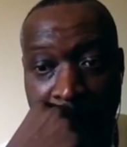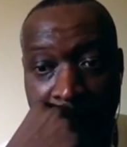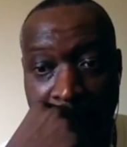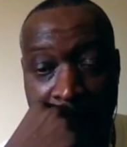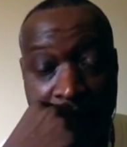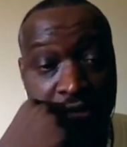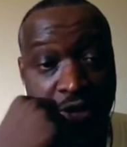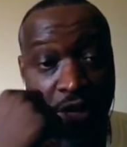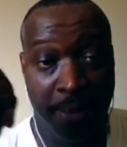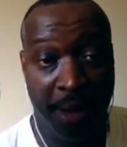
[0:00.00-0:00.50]

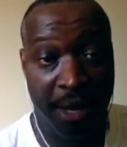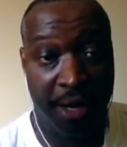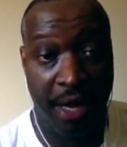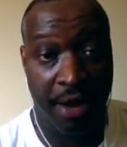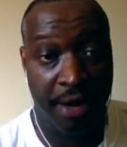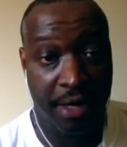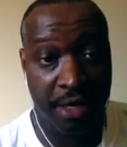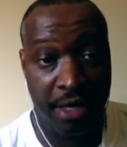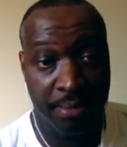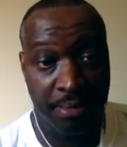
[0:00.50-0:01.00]
It's all about
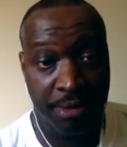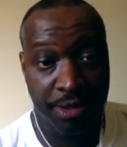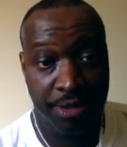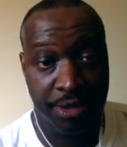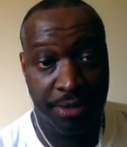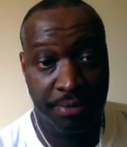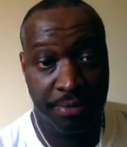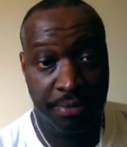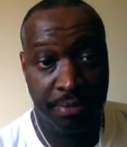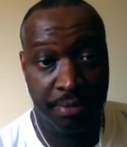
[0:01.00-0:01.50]
counting
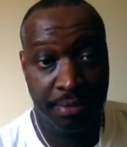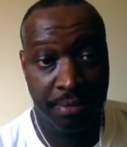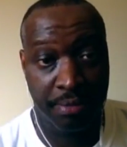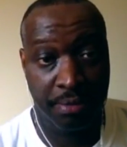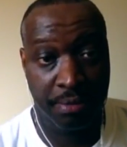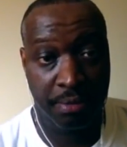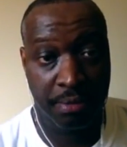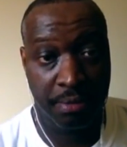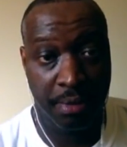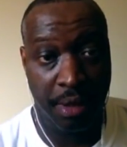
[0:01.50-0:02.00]
numbers.
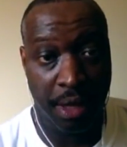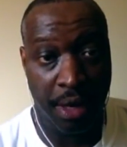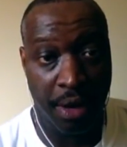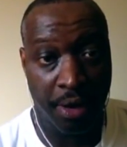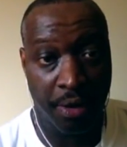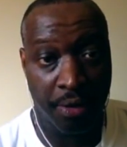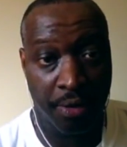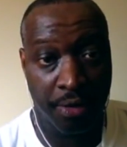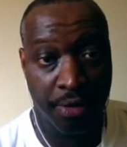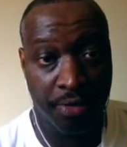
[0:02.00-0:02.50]

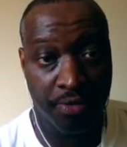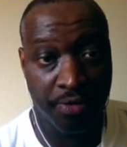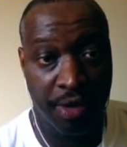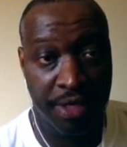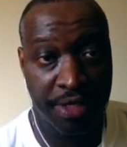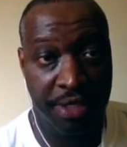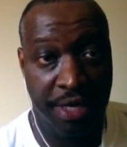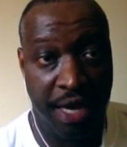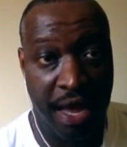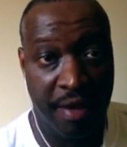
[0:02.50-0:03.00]
The
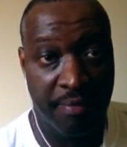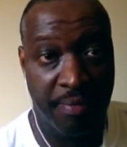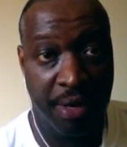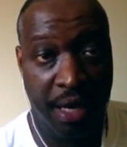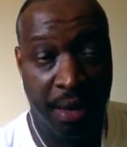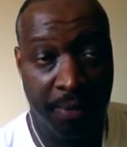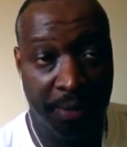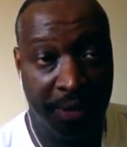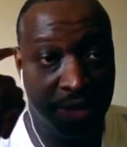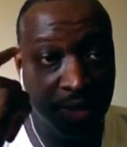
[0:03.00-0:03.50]
reason I've been
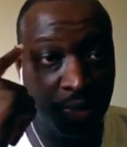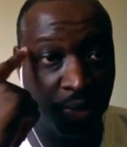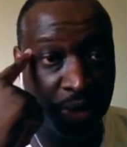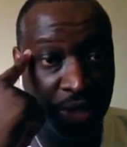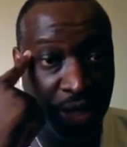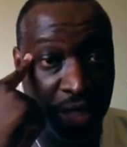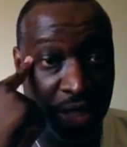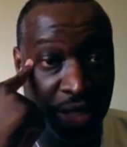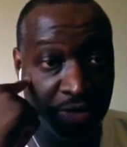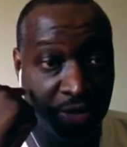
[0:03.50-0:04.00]
able to switch
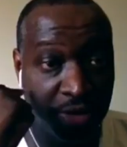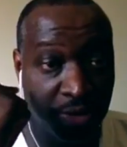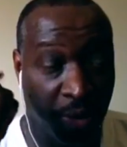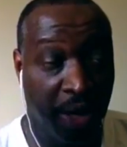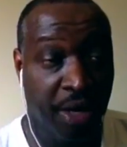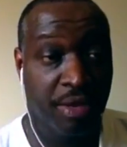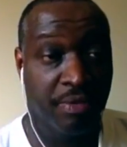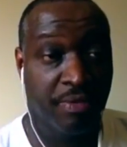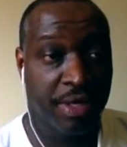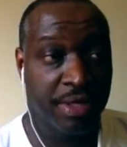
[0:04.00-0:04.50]
industries, one
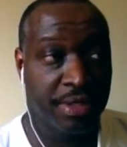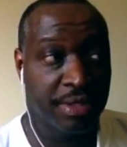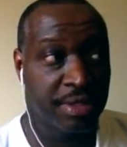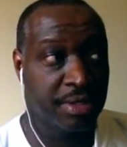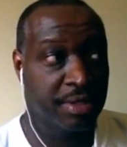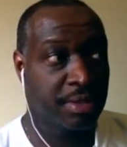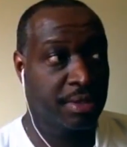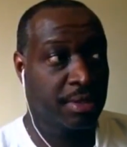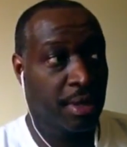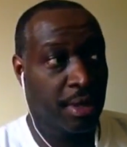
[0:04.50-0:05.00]
of the
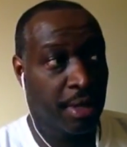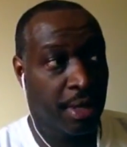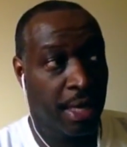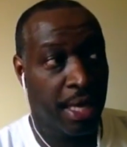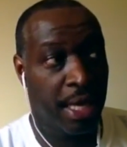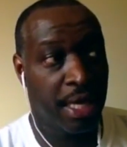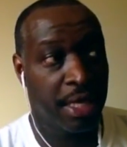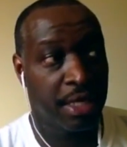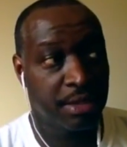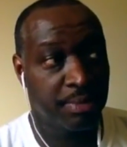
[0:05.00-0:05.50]
reasons,
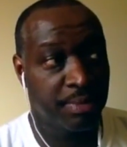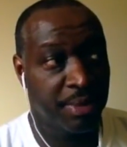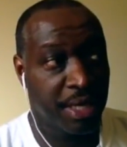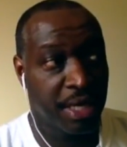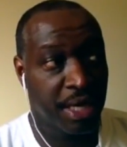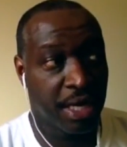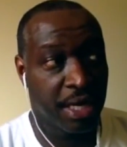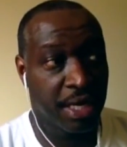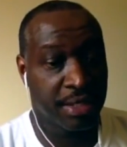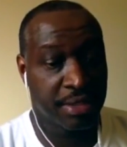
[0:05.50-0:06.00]
is
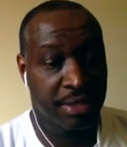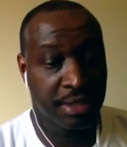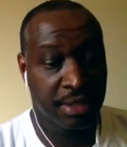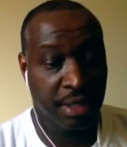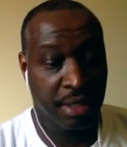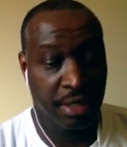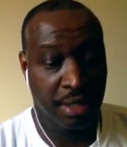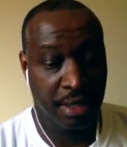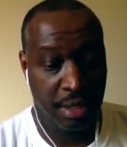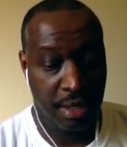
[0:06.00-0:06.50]
because
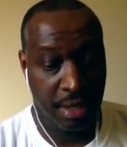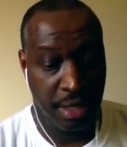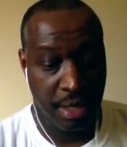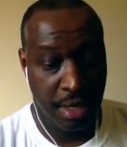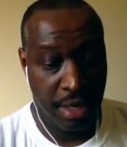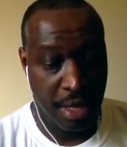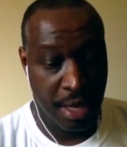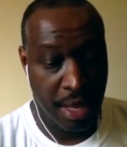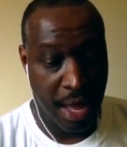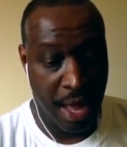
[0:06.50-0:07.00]

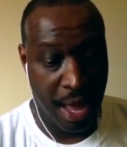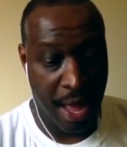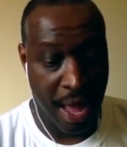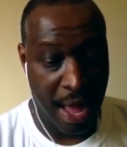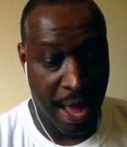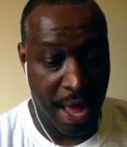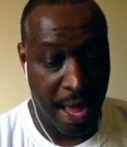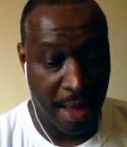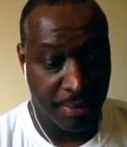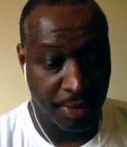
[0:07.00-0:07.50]

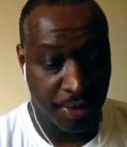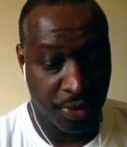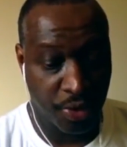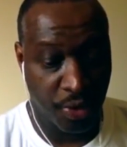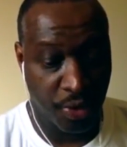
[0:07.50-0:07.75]
I'm